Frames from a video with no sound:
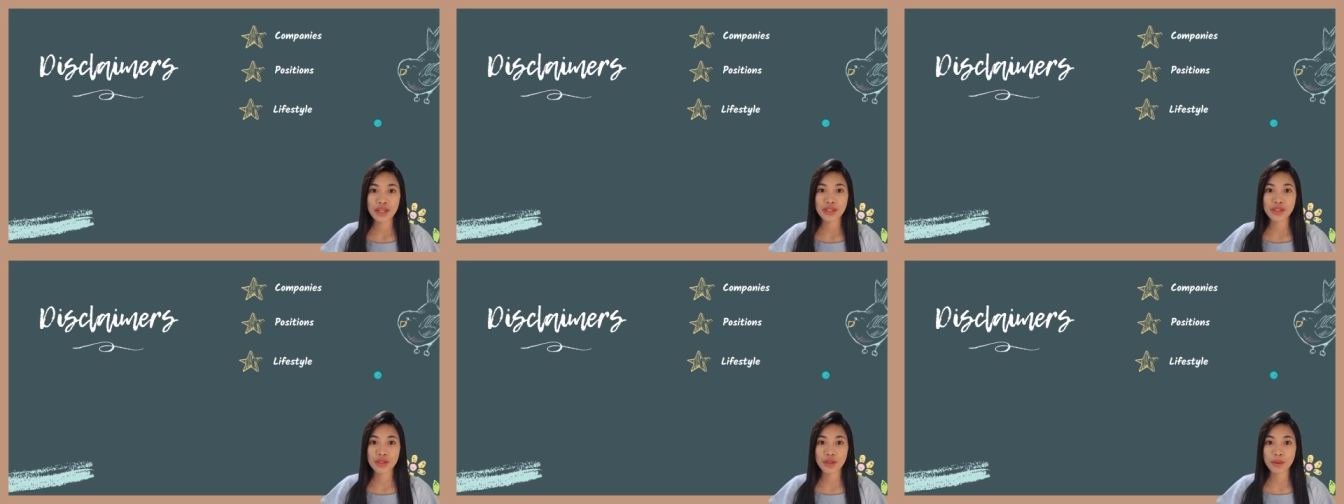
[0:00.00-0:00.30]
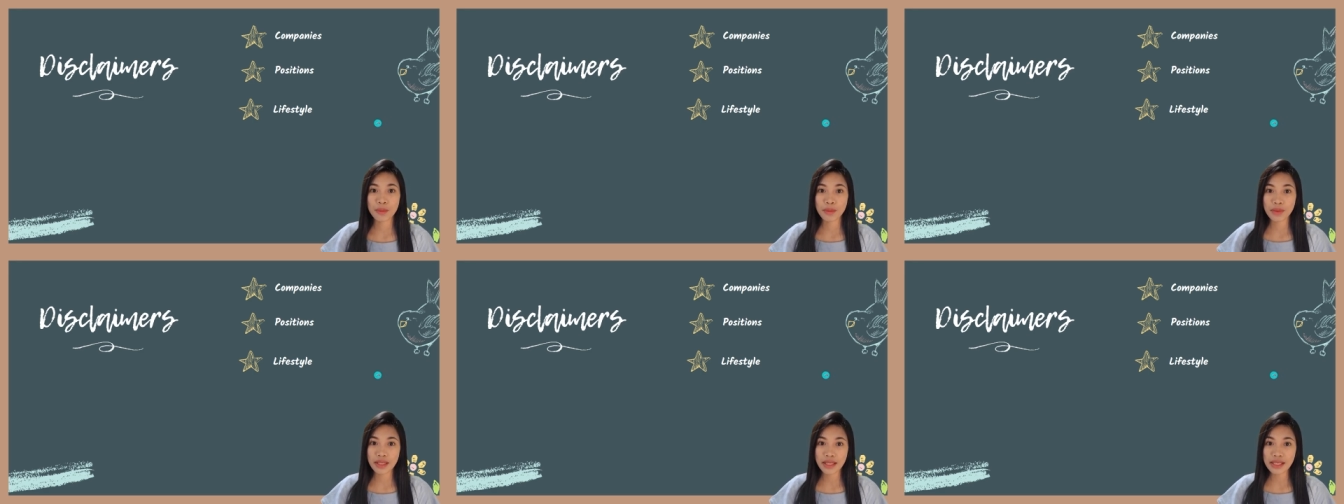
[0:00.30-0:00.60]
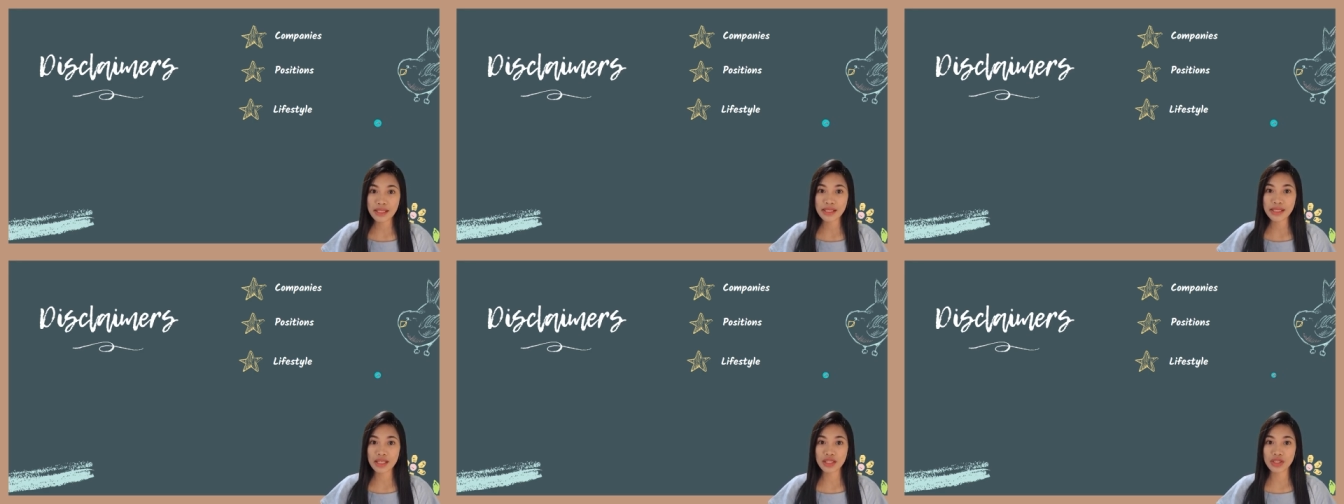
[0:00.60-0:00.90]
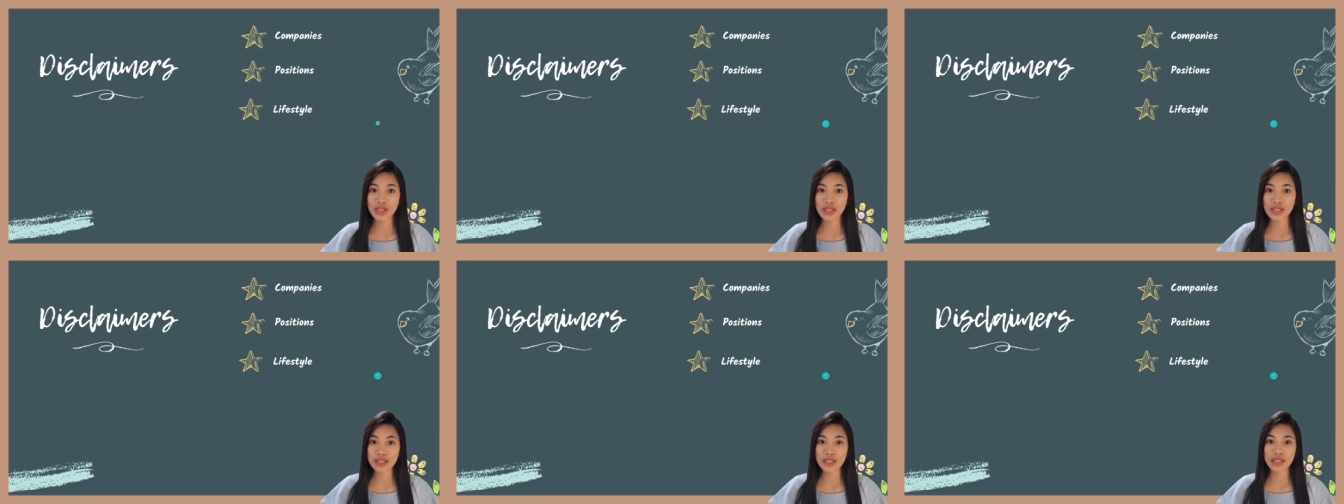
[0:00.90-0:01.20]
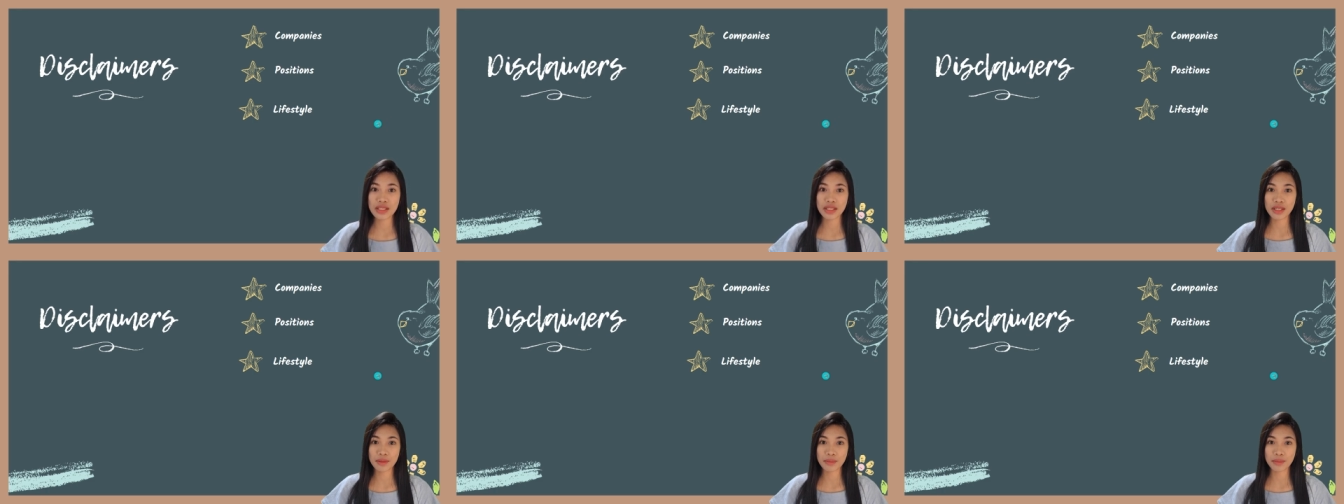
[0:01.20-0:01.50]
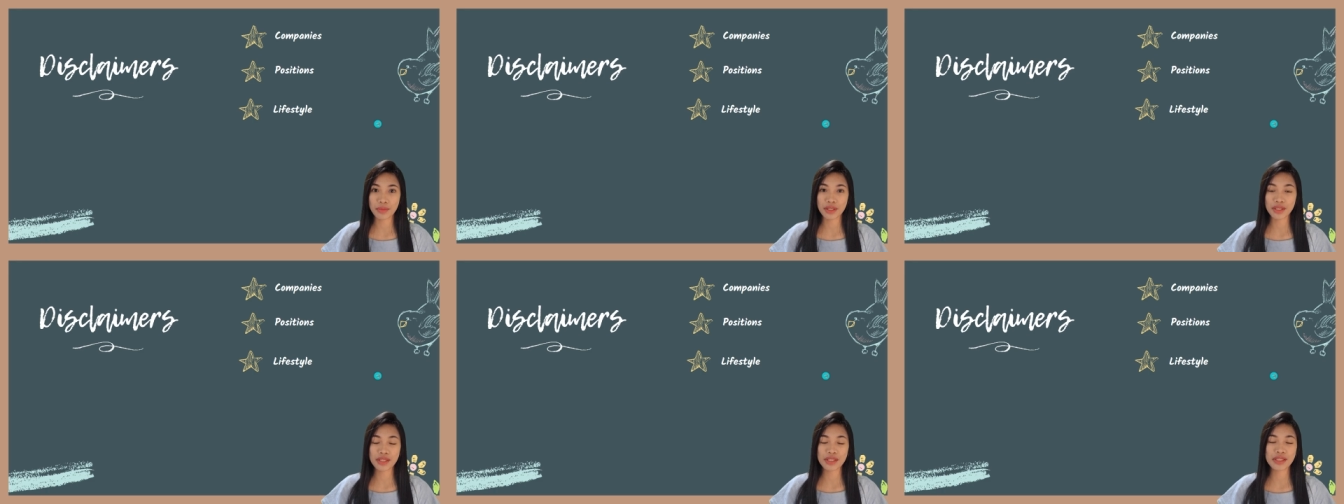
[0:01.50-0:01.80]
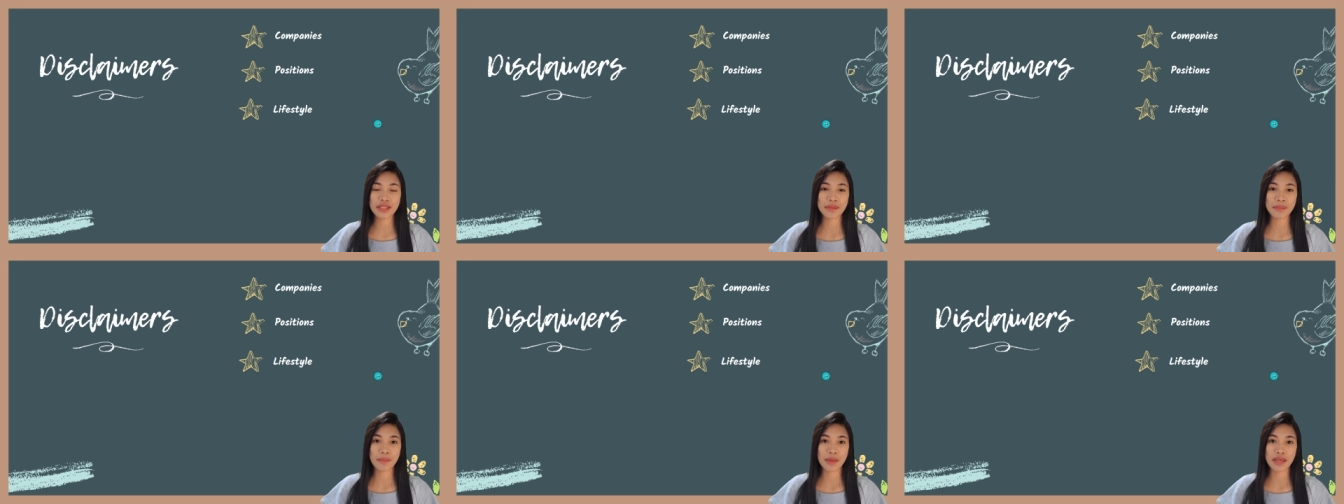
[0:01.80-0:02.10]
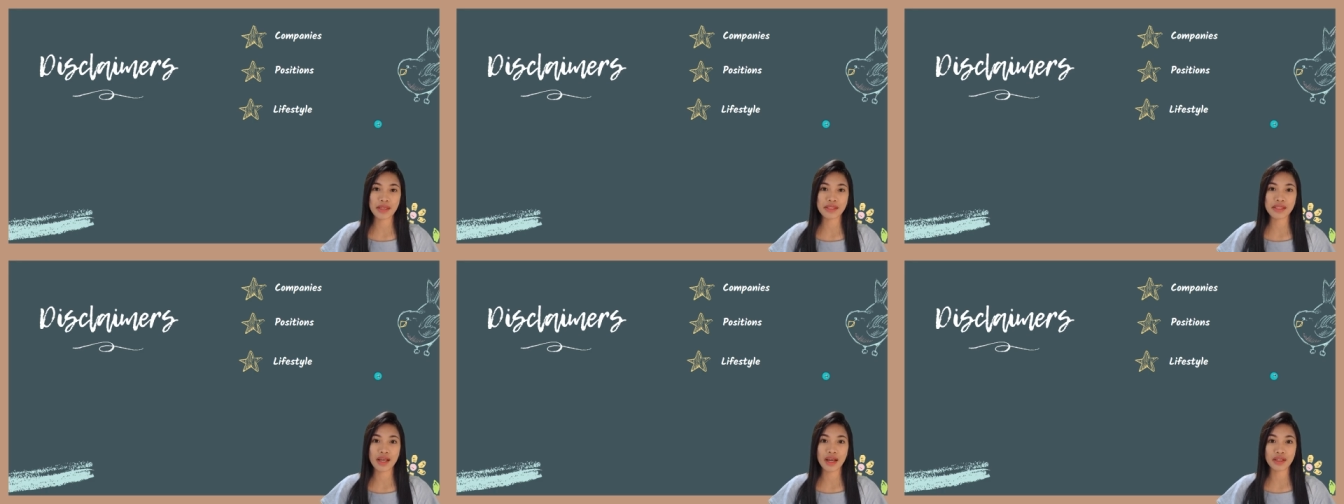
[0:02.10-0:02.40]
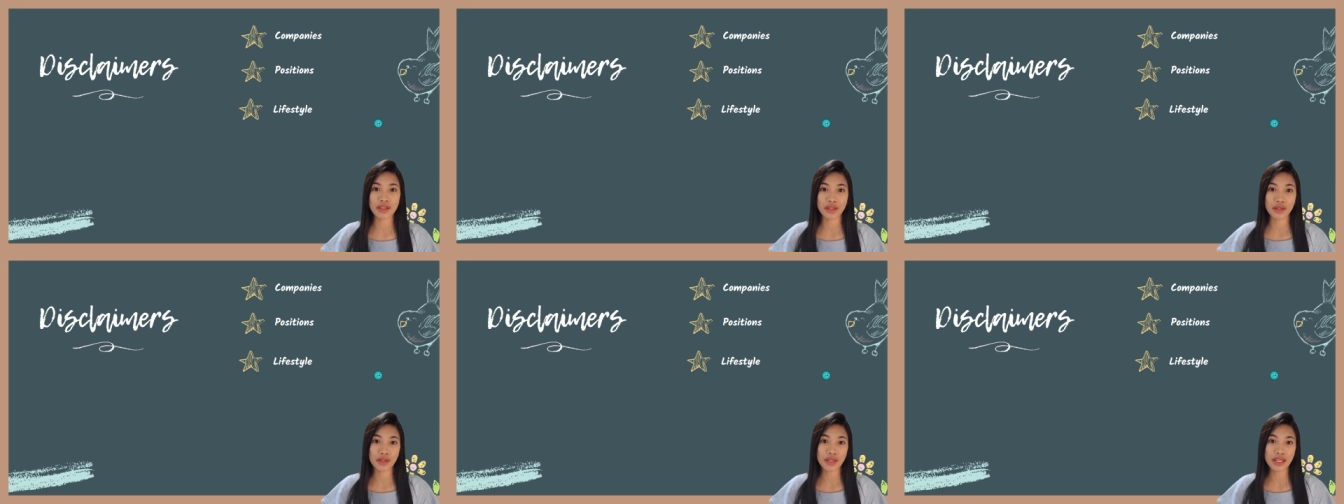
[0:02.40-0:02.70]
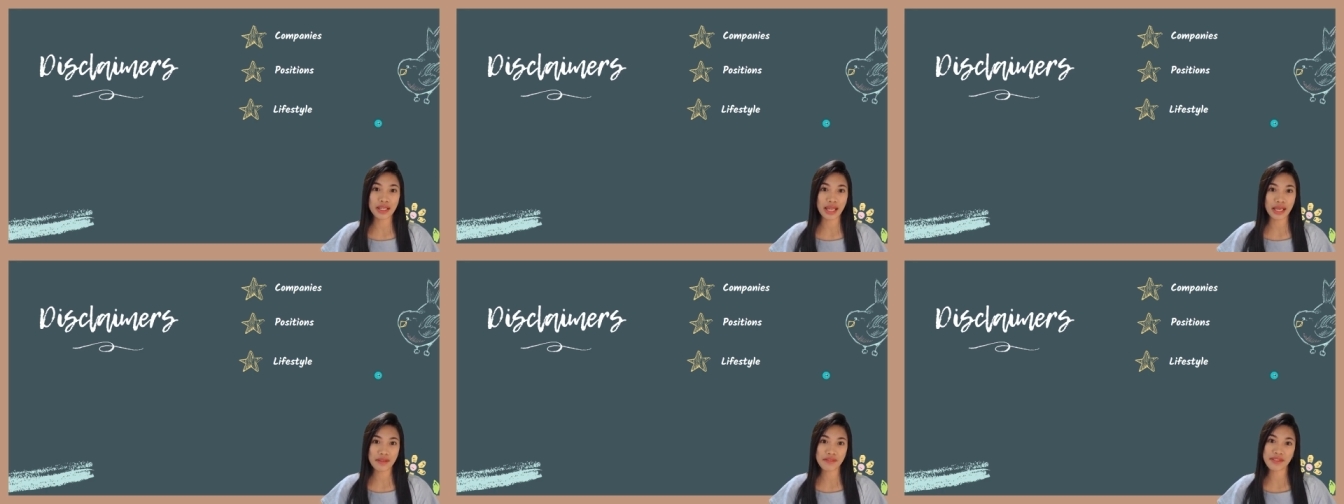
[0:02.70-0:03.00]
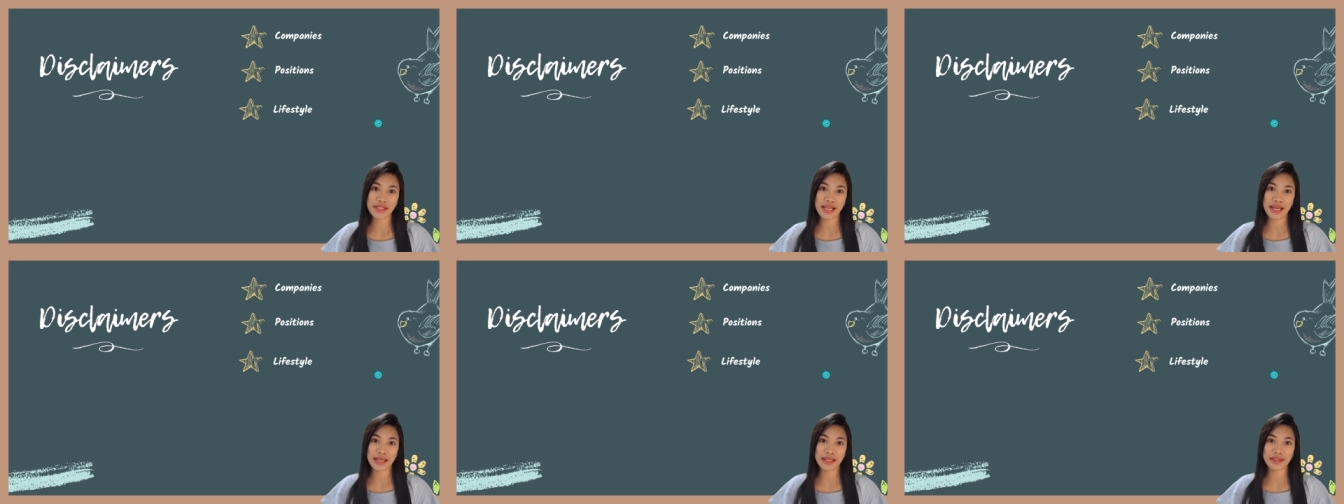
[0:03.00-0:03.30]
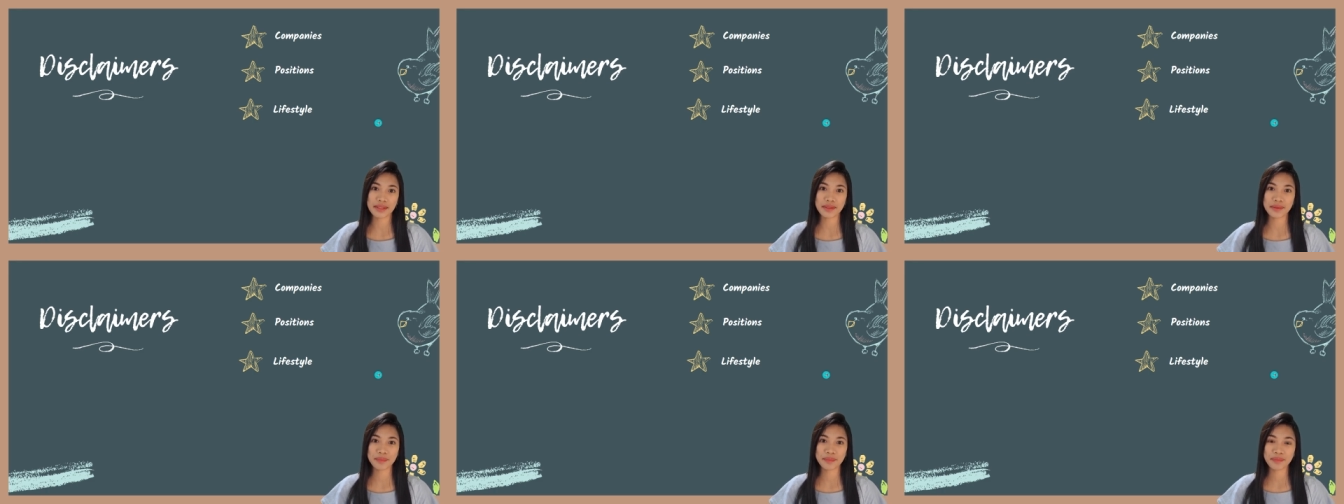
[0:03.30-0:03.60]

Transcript: so please adjust the numbers based on your lifestyle.